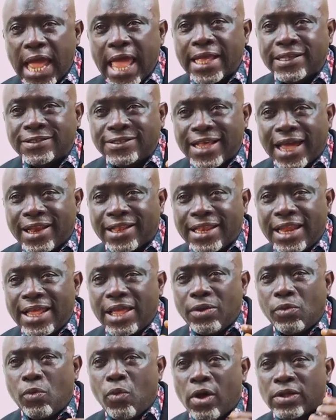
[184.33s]

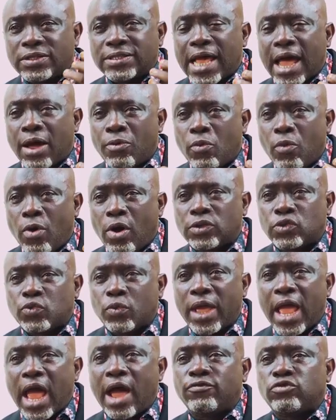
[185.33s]
exactly what
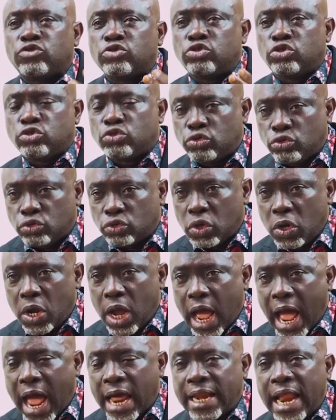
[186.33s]
we have to do
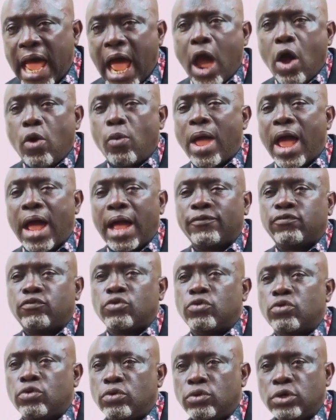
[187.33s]
and how we have
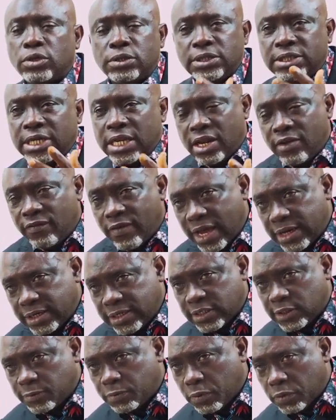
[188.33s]
to deliver
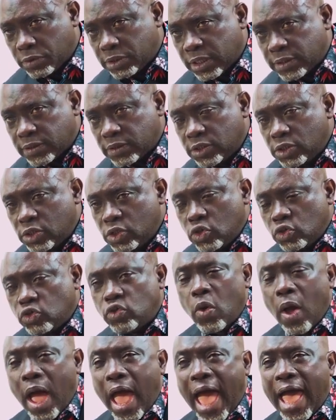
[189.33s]
this project.
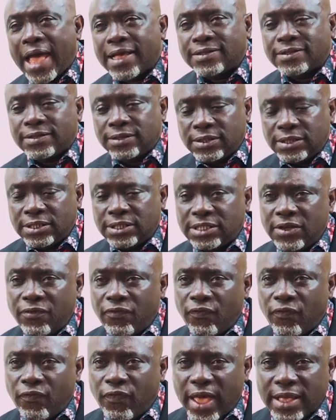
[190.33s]
So as the
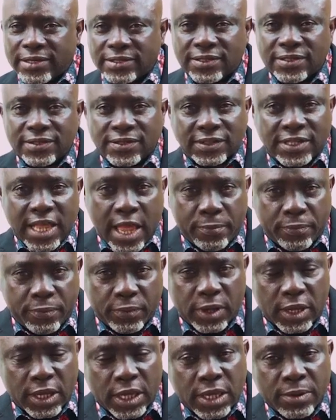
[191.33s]
first
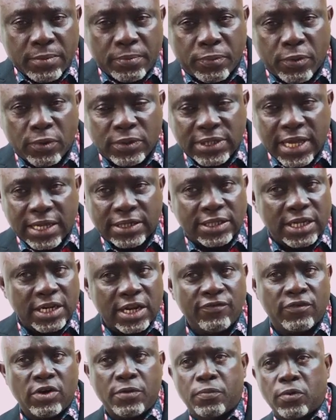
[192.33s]
step in project
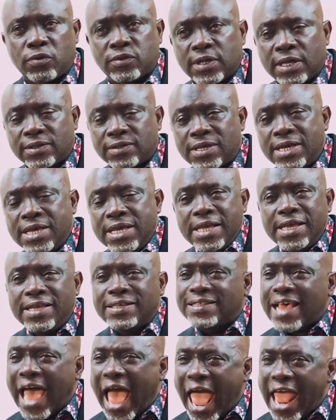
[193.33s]
delivery process
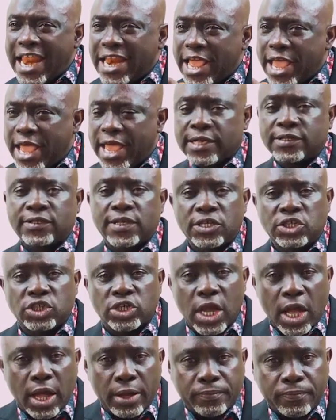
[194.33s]
is highly
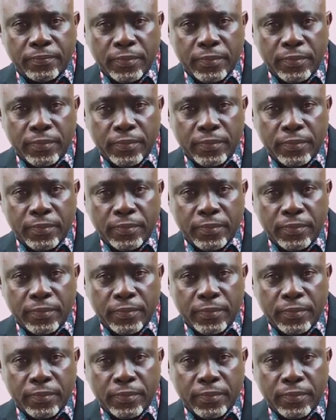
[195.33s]
essential,